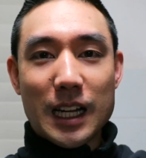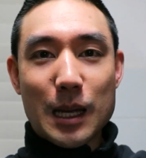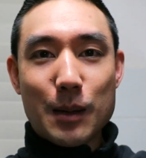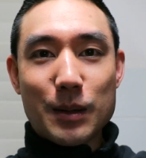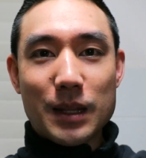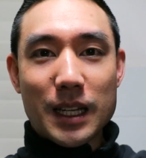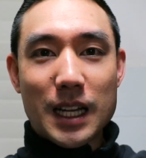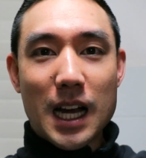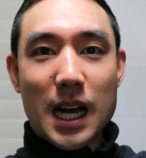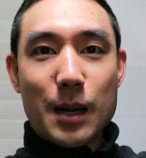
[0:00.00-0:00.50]

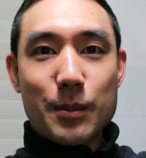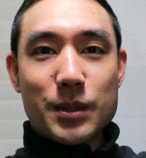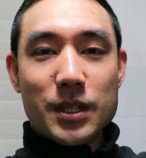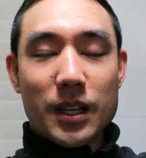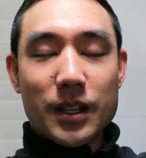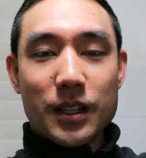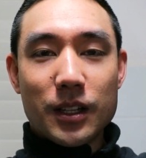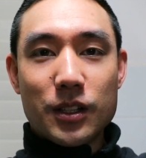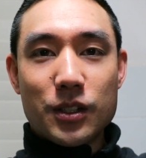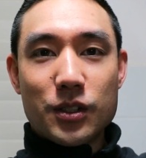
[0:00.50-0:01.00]
keeping the
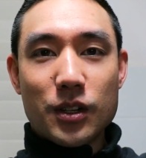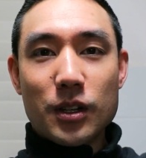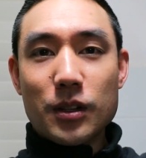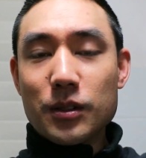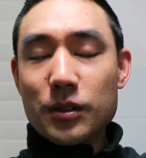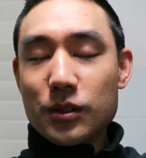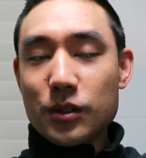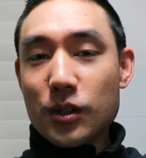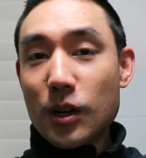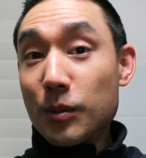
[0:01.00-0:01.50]
carbs under
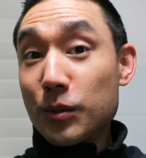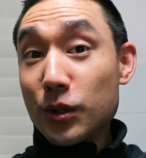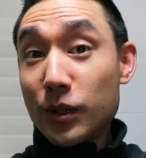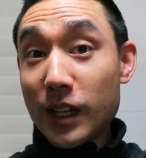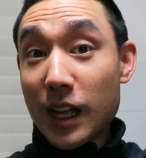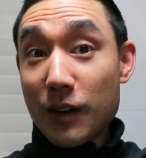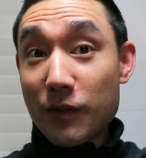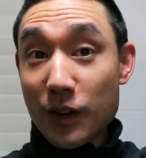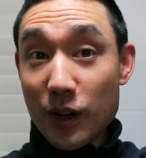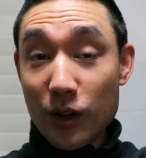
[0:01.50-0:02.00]
control. So I'm
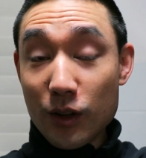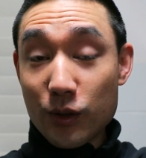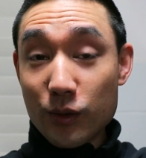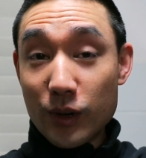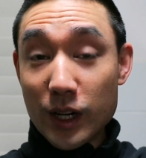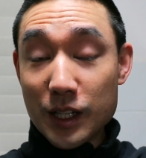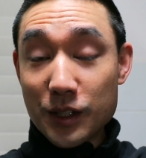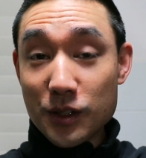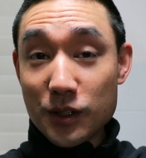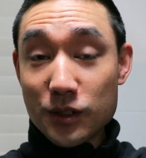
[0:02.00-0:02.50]
doing that for
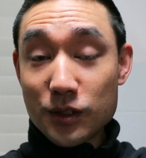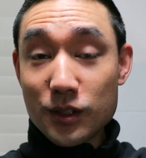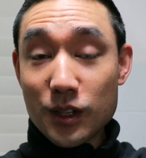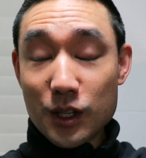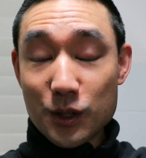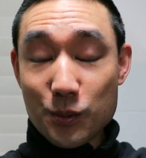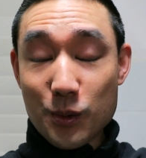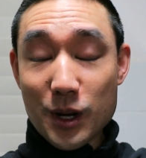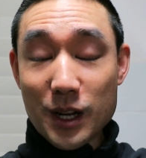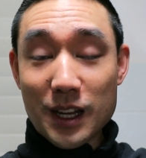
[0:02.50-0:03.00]
health reasons
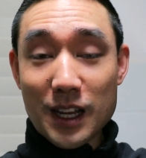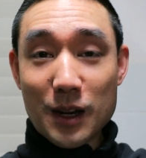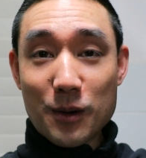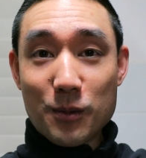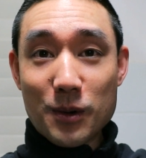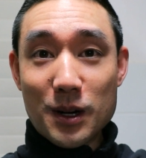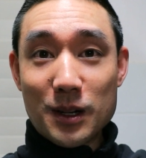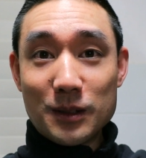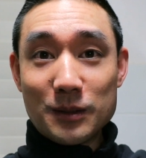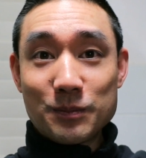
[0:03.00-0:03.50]
and it's working
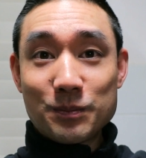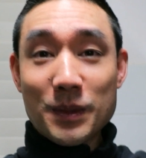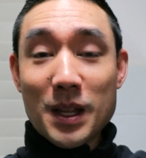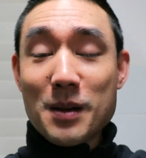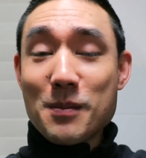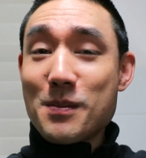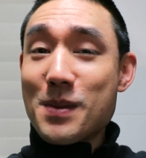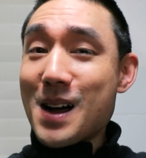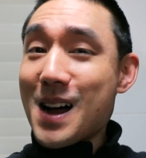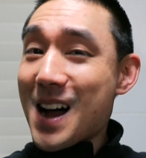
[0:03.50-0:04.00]
out well,
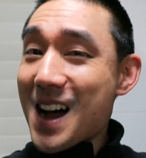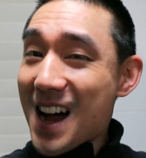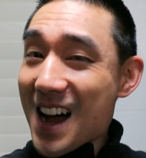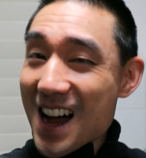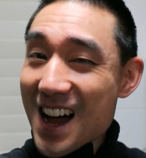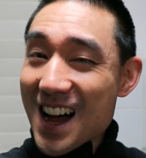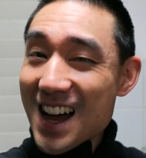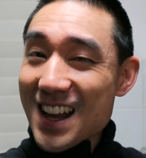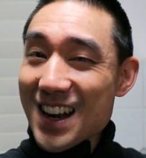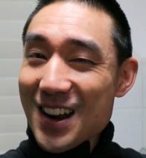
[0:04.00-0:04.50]
but
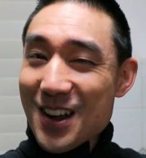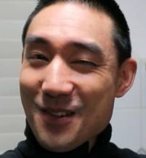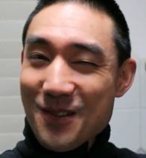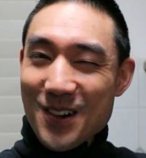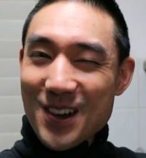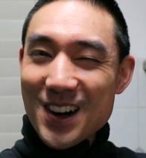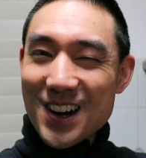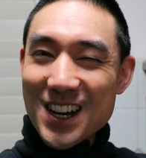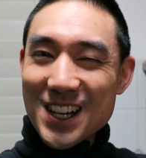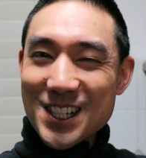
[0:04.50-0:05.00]
I
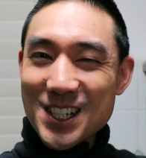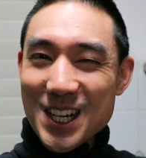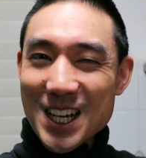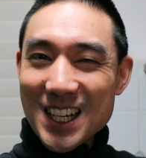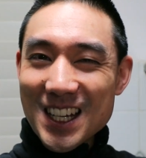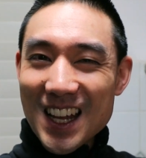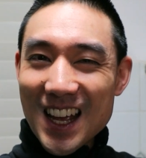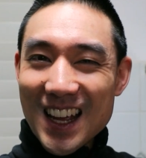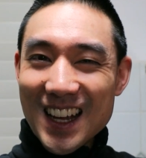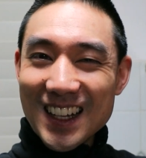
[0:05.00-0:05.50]
wanted a
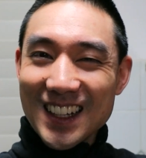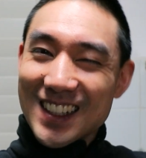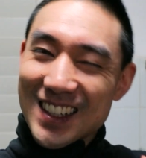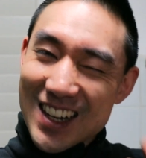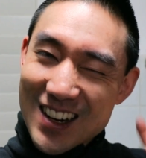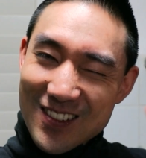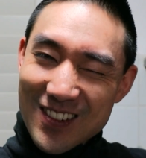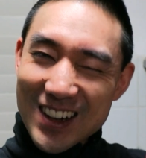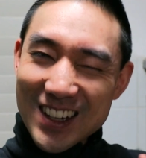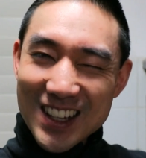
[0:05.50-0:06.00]
cheat day,
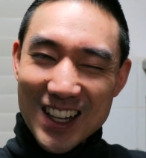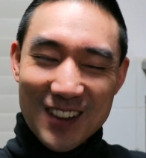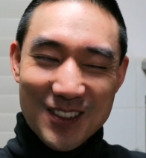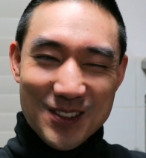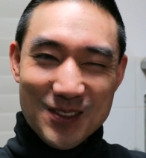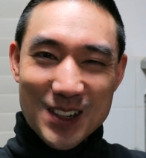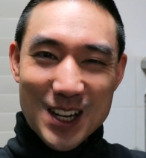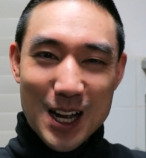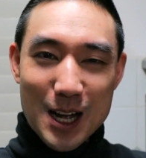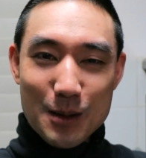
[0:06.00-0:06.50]
you know, I wanted to
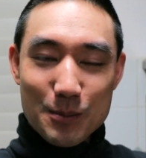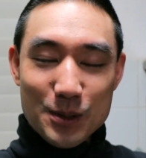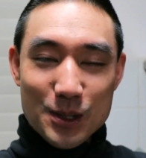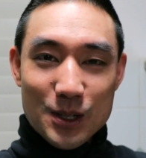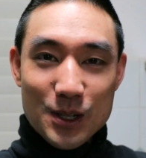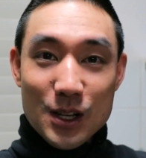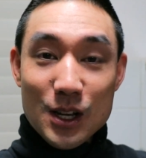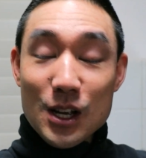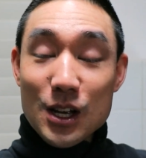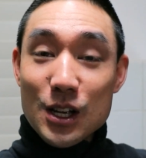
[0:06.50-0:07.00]
have some
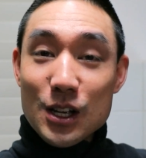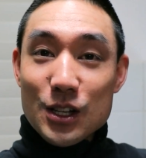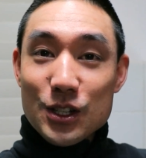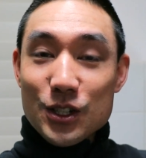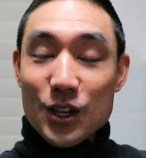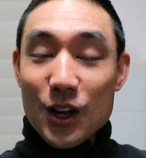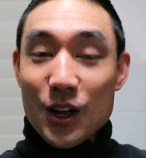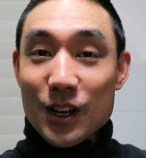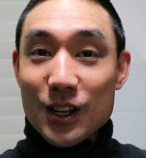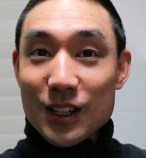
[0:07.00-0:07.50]
carbs.
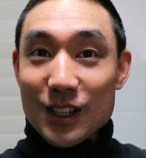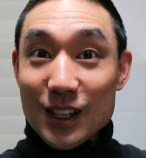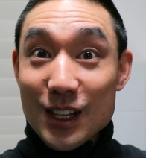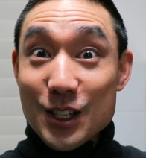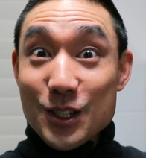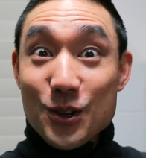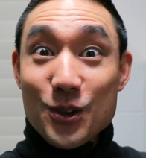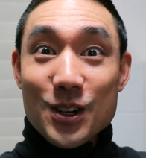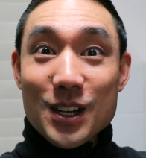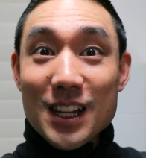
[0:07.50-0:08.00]
So
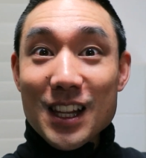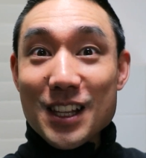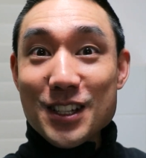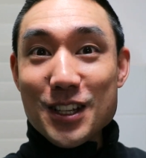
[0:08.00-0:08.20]
let's cook a